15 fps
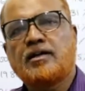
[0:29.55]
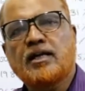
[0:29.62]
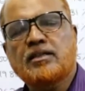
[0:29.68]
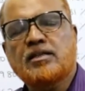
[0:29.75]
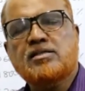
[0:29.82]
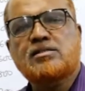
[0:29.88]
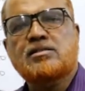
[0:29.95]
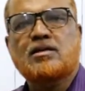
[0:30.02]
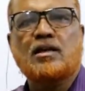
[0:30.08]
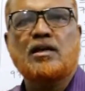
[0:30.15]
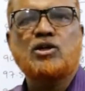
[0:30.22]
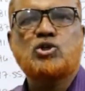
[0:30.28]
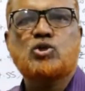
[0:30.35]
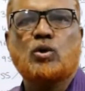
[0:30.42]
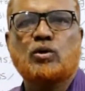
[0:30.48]
Take the
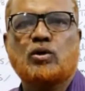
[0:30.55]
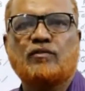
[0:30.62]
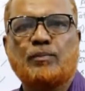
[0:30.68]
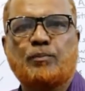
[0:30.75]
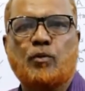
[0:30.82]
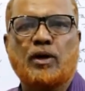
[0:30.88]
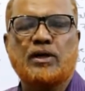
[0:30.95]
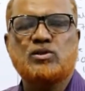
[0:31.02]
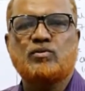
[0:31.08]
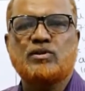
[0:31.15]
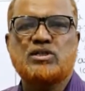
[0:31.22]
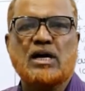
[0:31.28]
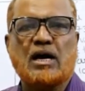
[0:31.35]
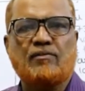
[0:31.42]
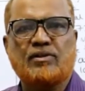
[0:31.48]
screenshot of the points
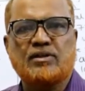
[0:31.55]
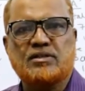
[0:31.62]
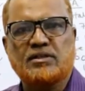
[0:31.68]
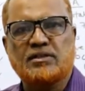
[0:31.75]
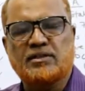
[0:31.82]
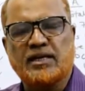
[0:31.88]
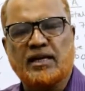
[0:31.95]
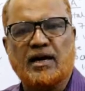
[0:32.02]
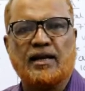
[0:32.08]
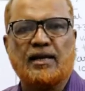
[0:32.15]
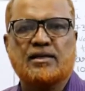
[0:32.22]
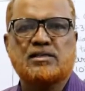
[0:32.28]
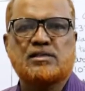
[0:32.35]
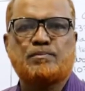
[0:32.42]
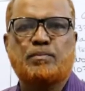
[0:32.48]
which I have written, then
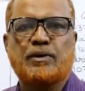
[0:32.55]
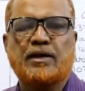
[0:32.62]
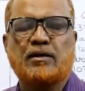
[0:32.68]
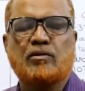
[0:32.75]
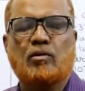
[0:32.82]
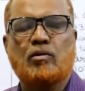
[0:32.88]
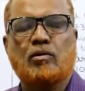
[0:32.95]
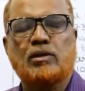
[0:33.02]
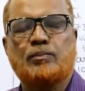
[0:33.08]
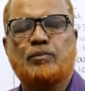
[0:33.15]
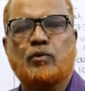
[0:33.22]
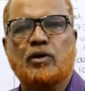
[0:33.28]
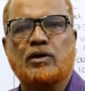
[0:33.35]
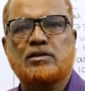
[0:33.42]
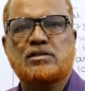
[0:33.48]
I'll explain all the
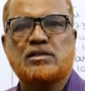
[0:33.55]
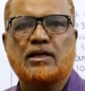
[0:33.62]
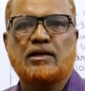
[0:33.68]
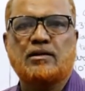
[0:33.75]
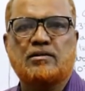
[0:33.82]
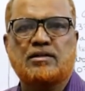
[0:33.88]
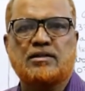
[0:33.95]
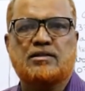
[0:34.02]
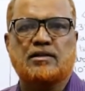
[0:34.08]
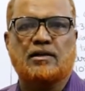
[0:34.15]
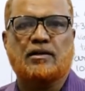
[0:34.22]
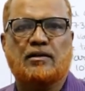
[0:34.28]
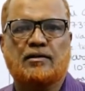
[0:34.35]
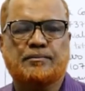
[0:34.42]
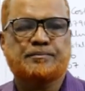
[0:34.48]
points in detail.